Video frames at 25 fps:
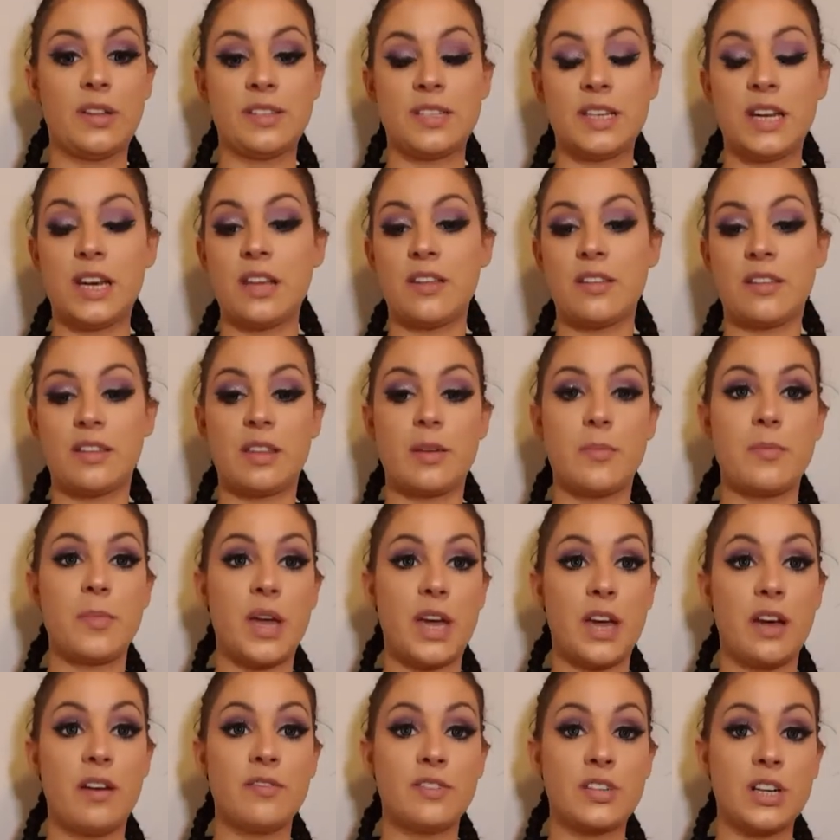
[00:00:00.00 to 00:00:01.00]
as anything that may
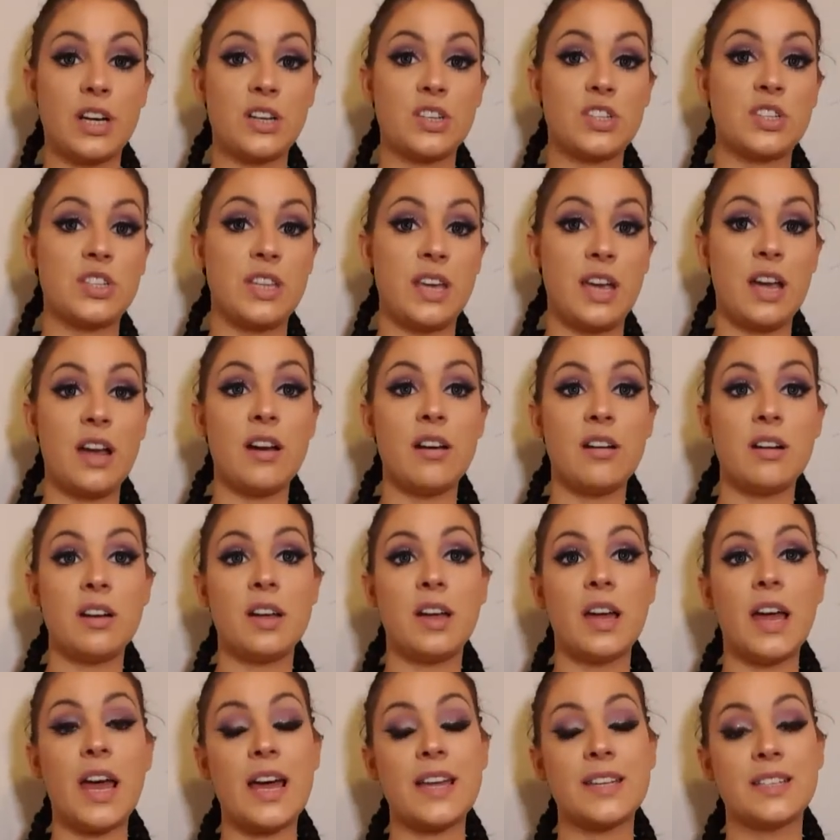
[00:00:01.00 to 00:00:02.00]
have touched the
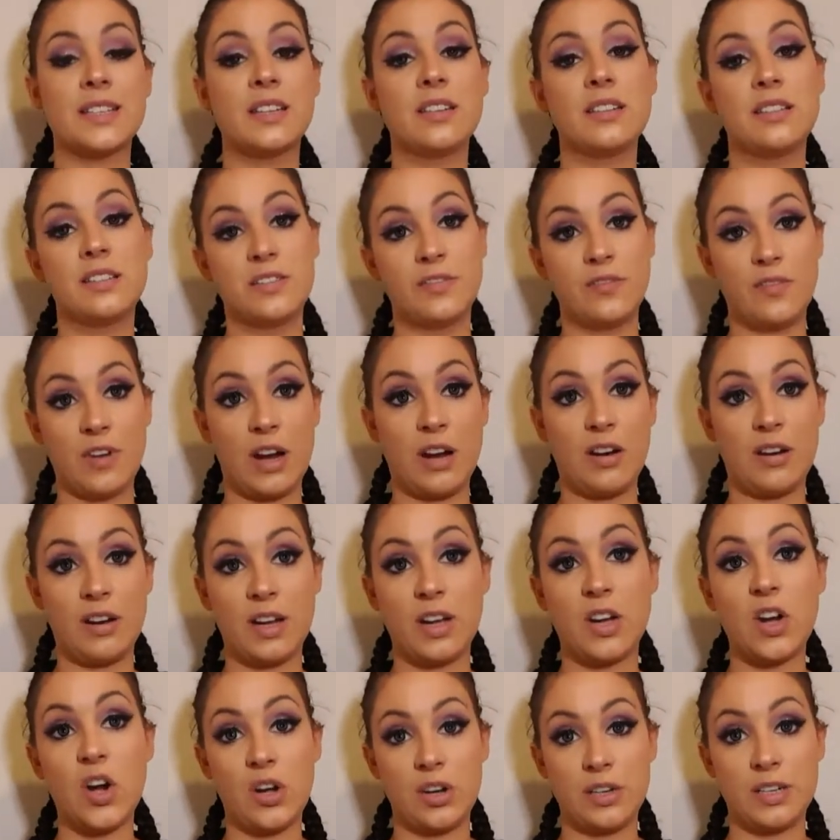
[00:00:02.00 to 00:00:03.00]
area, as it is very
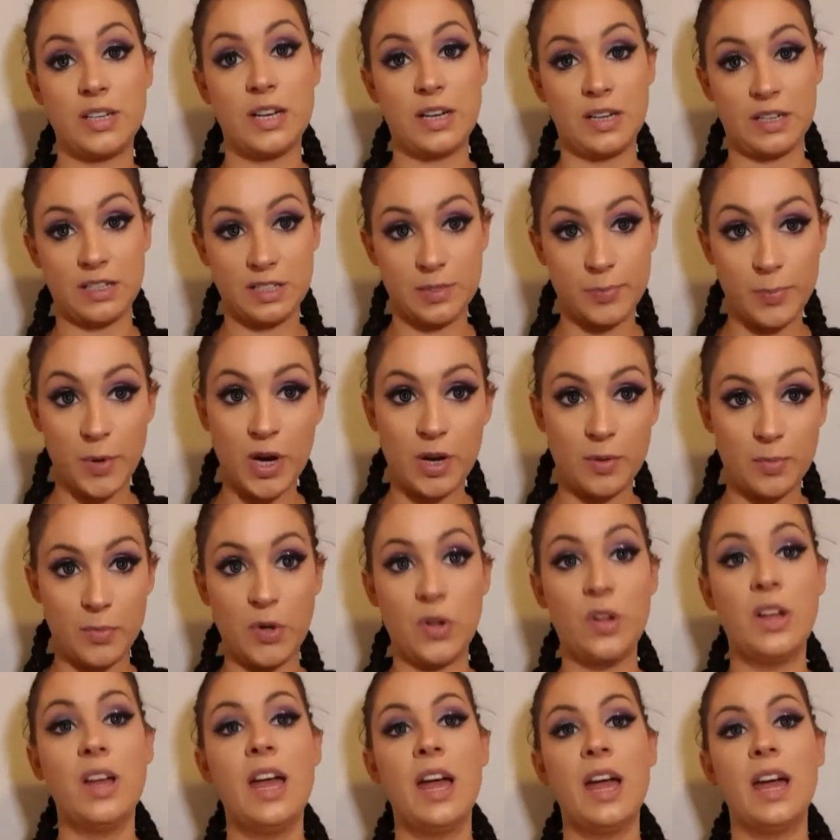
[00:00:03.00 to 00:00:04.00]
contact
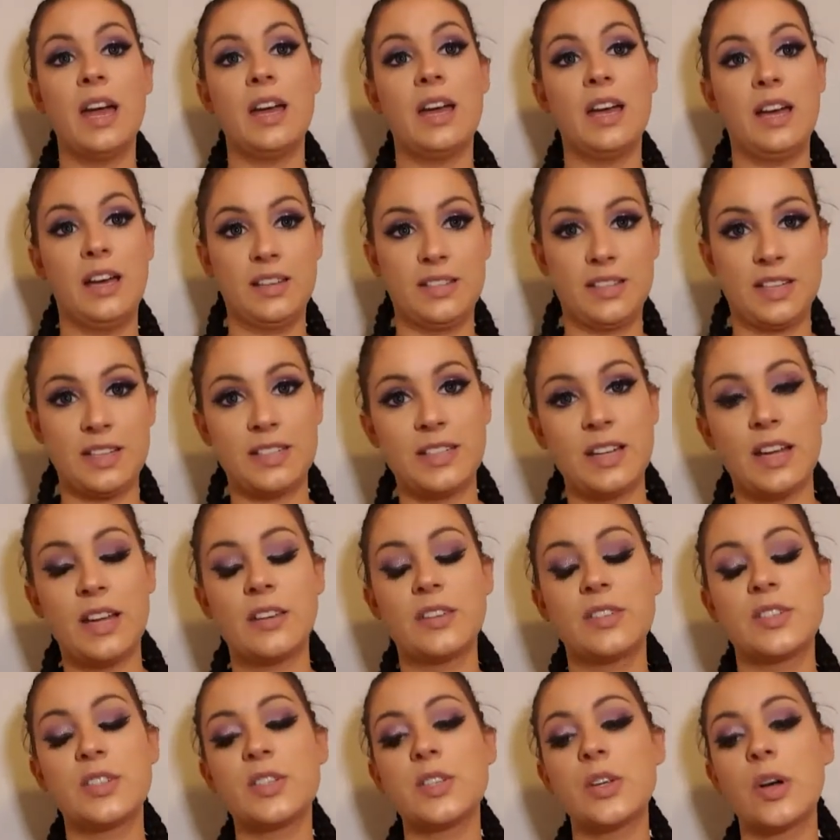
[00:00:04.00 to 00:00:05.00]
spreadable, as I
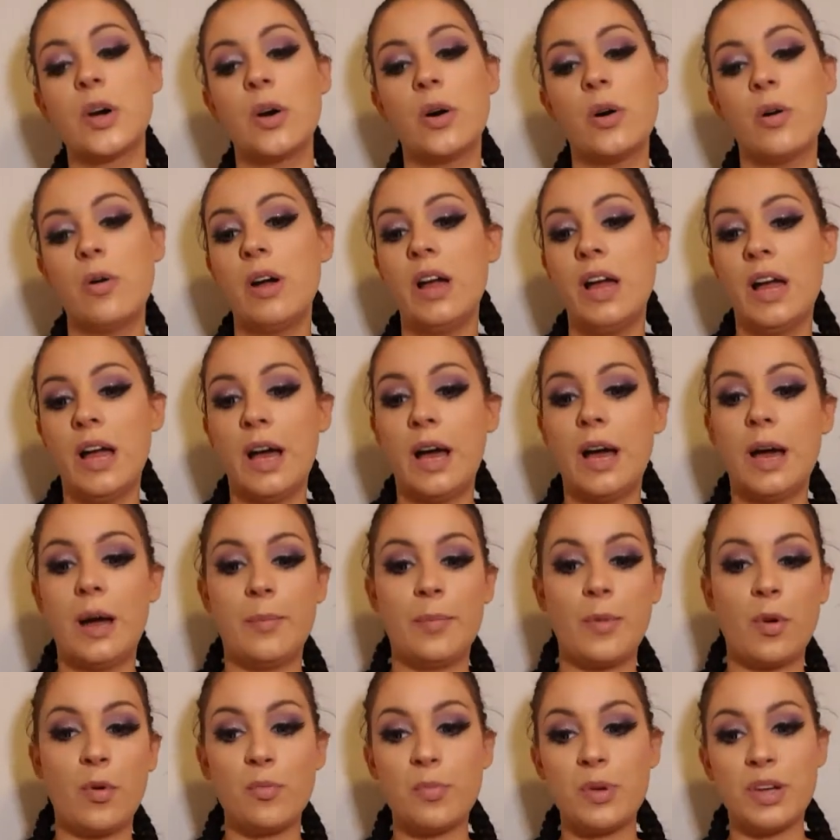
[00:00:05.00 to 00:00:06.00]
said. So
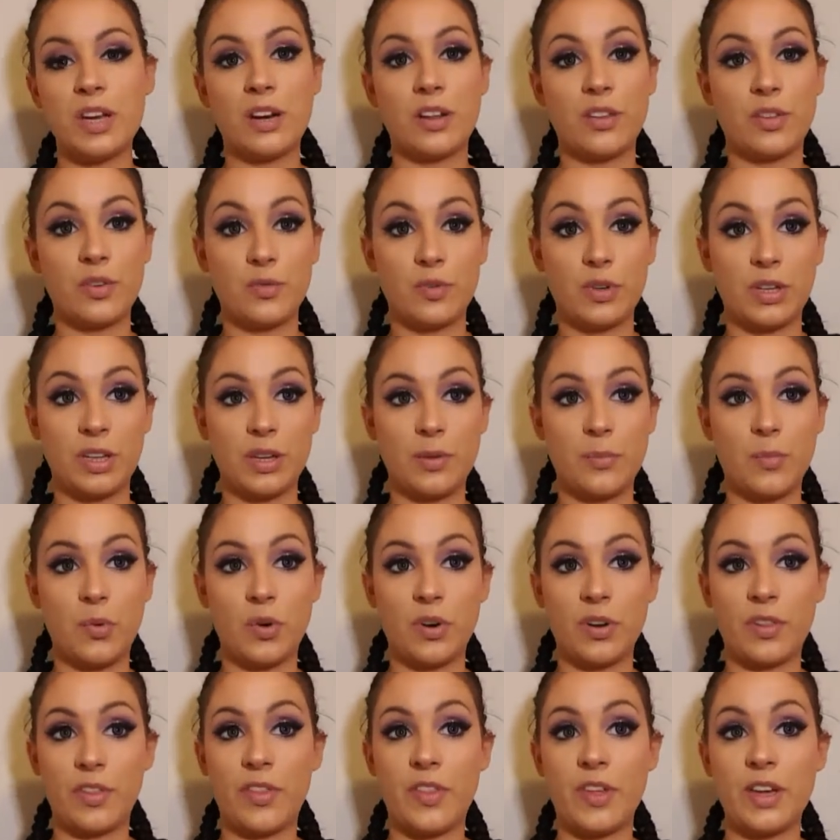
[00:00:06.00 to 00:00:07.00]
that would be another really
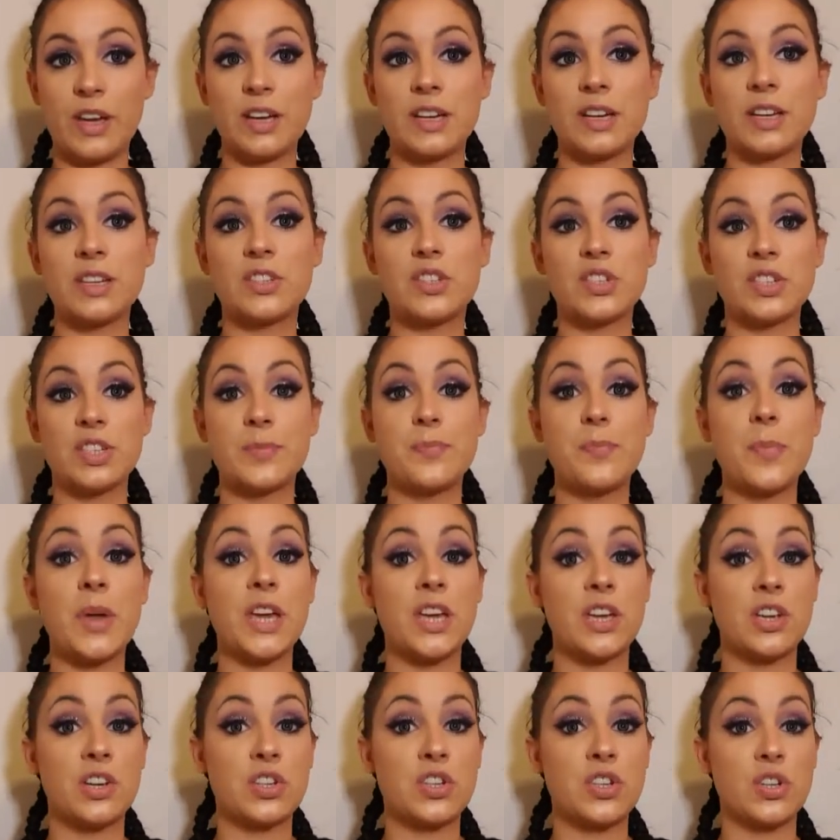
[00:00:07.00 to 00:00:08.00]
important thing, is just
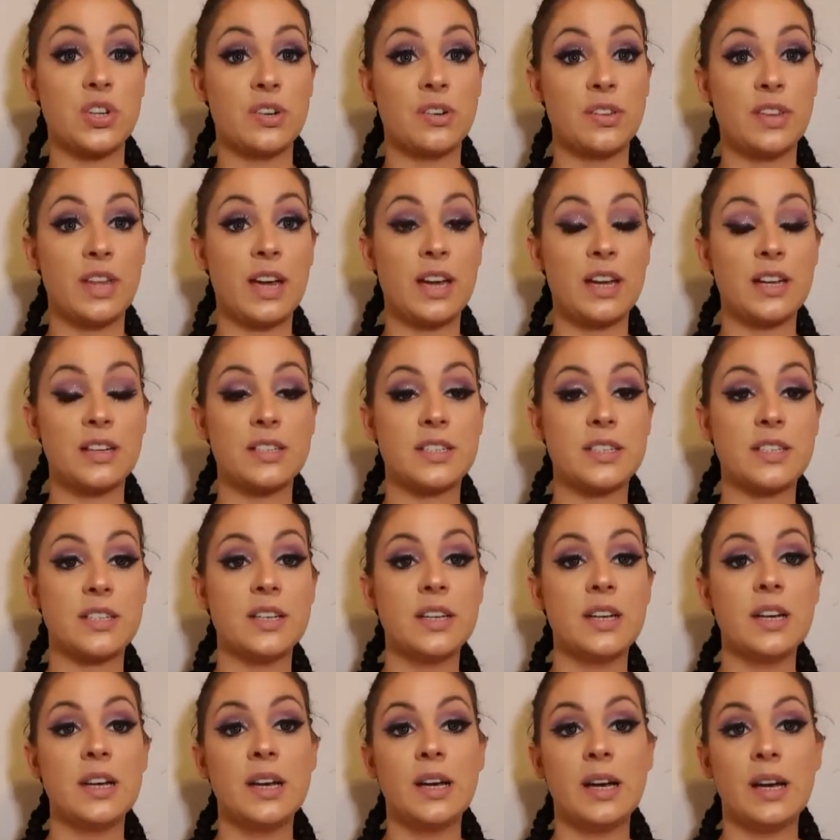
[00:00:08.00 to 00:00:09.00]
making sure that
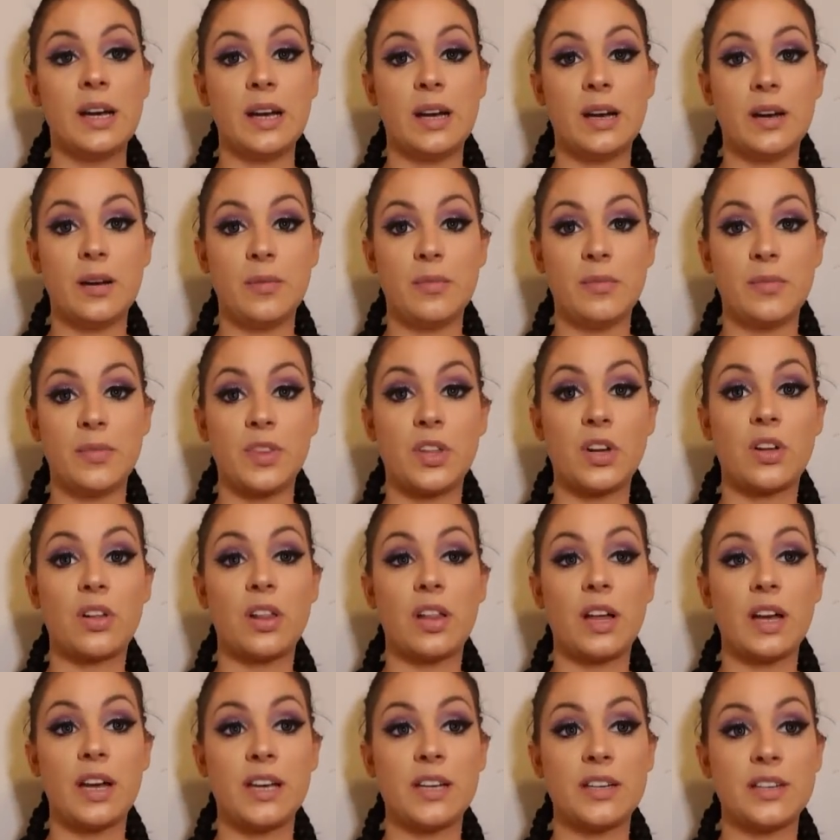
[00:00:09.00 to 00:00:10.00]
the
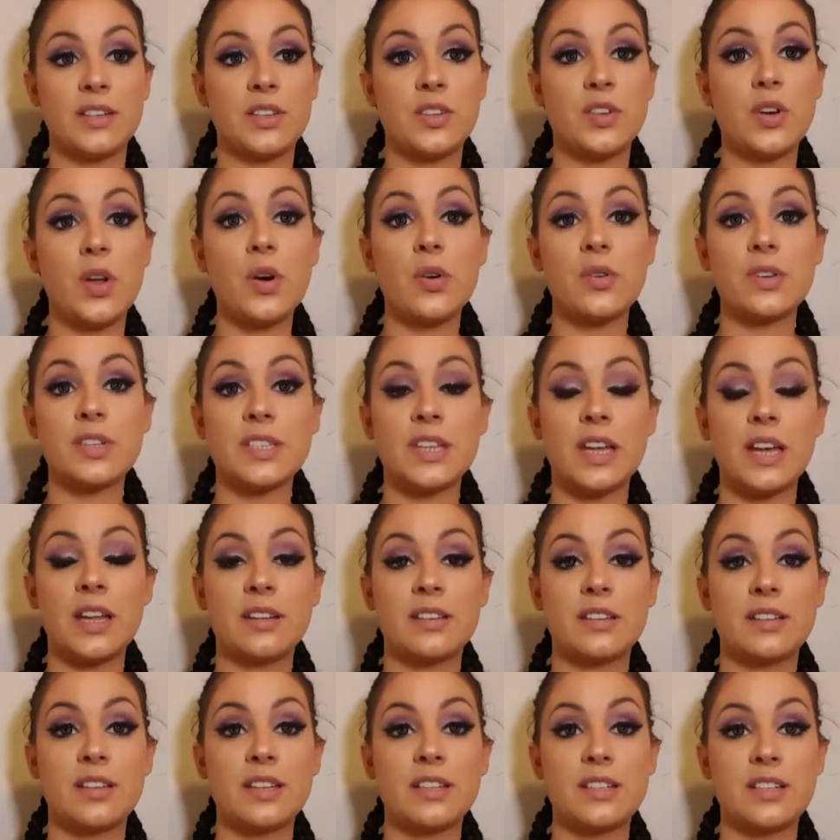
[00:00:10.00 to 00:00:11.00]
client knows
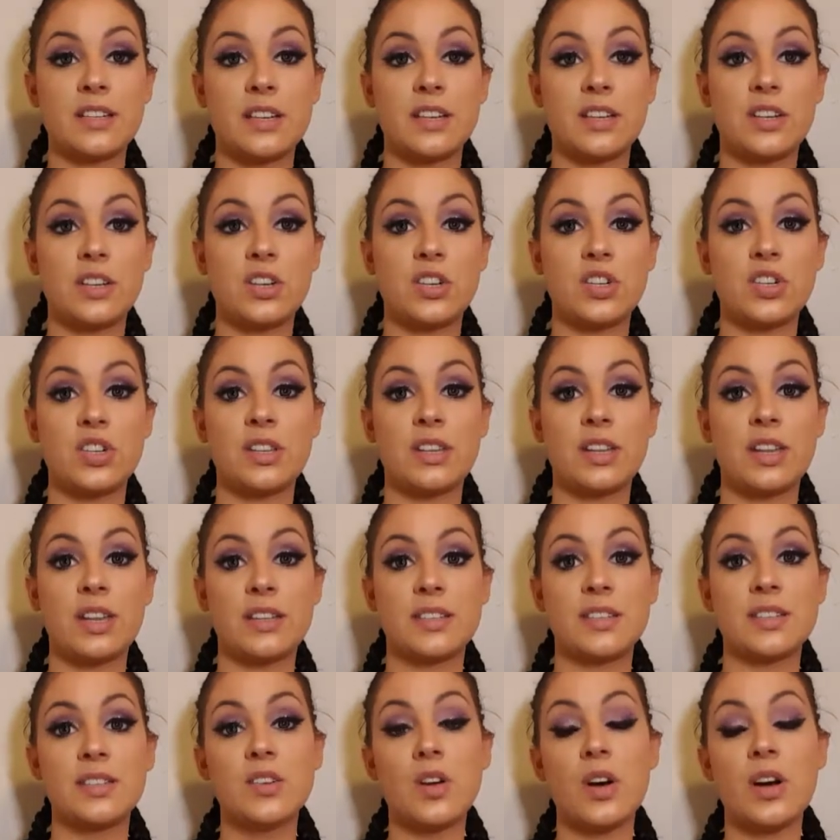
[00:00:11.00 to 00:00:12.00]
that it's a condition
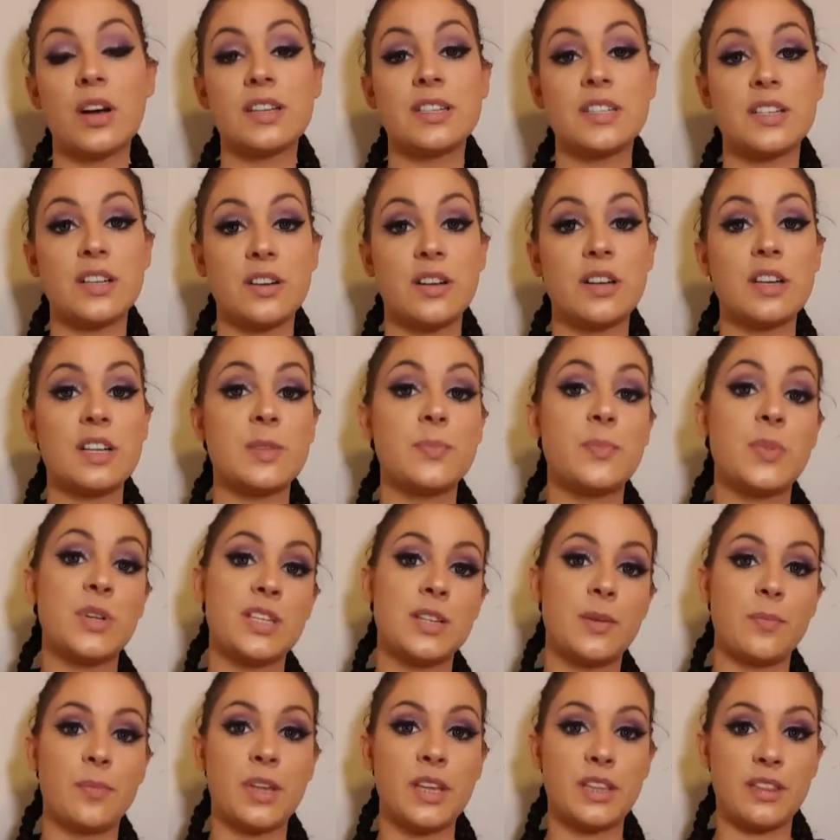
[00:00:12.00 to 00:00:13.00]
that's not serious, but
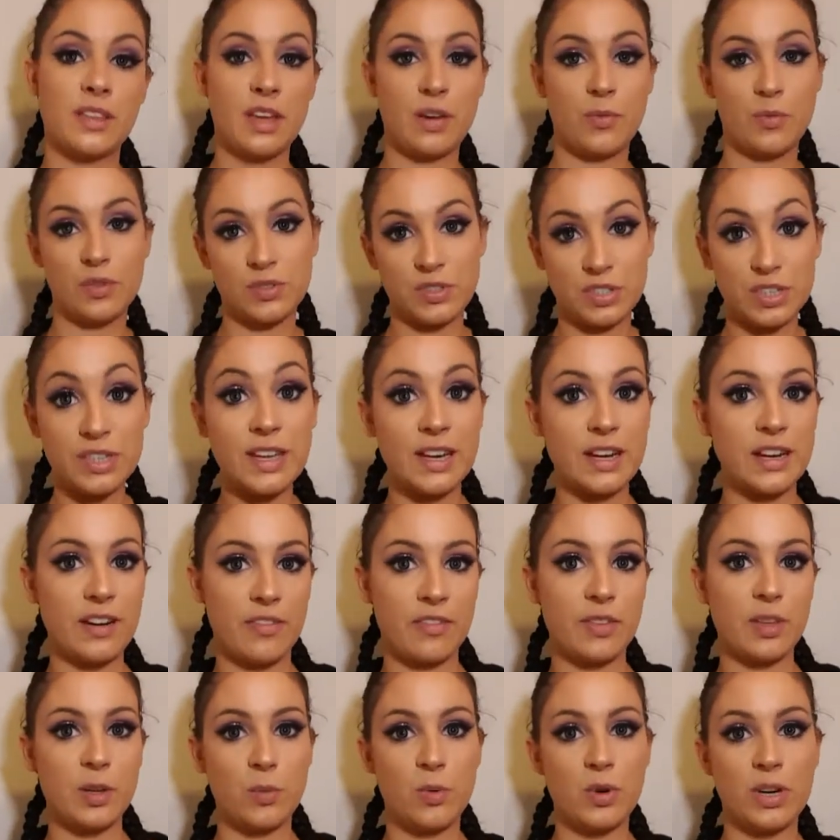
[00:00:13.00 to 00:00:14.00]
something that they
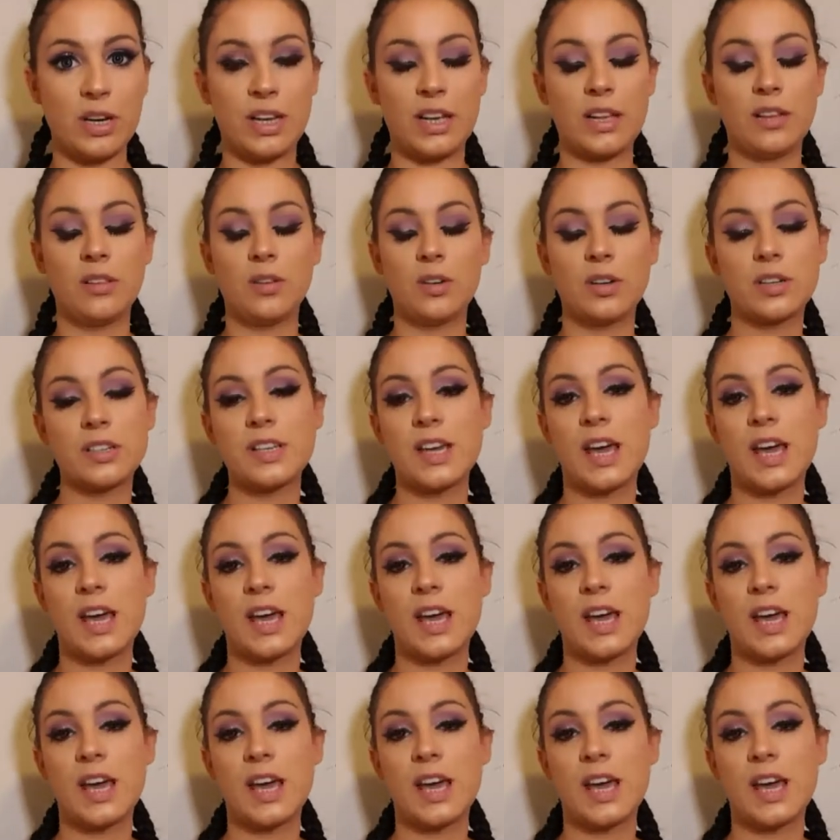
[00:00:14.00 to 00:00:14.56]
definitely want to get looked